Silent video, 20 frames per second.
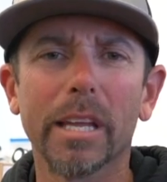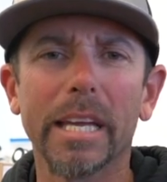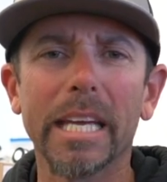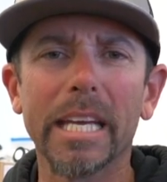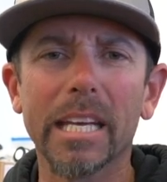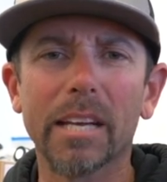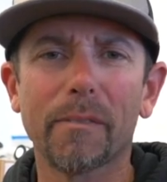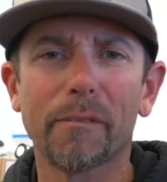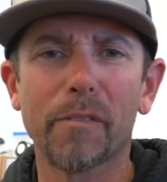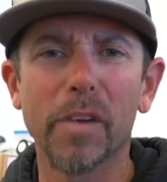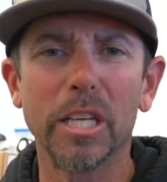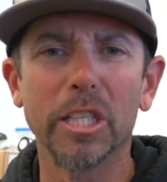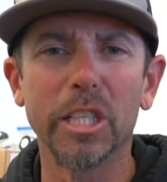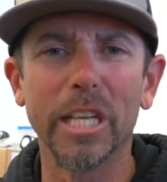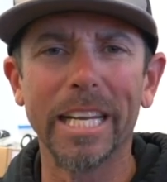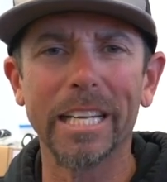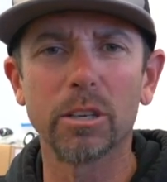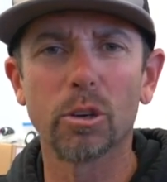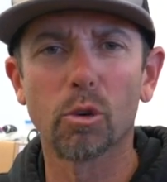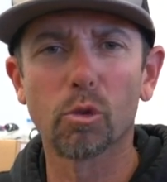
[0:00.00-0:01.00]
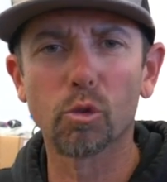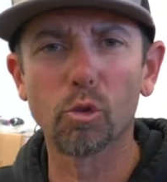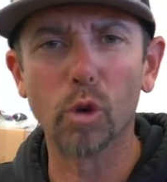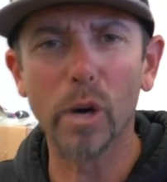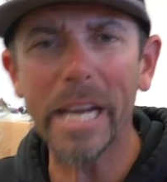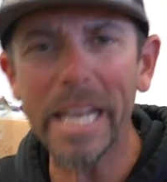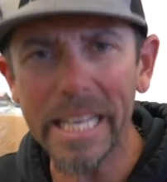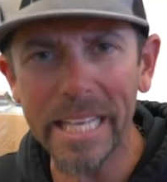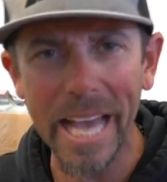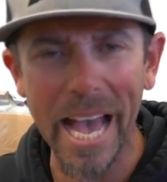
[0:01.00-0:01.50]
League Fishing
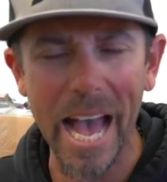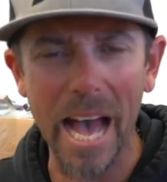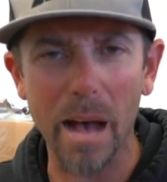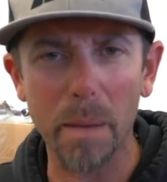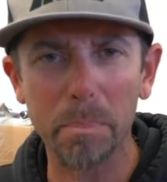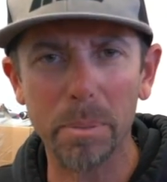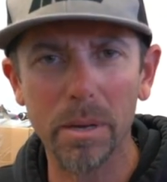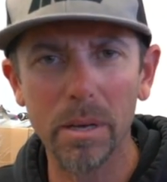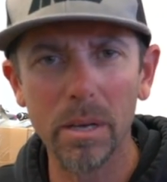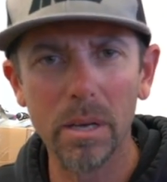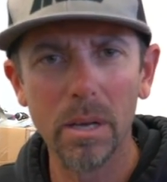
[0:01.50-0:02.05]
recap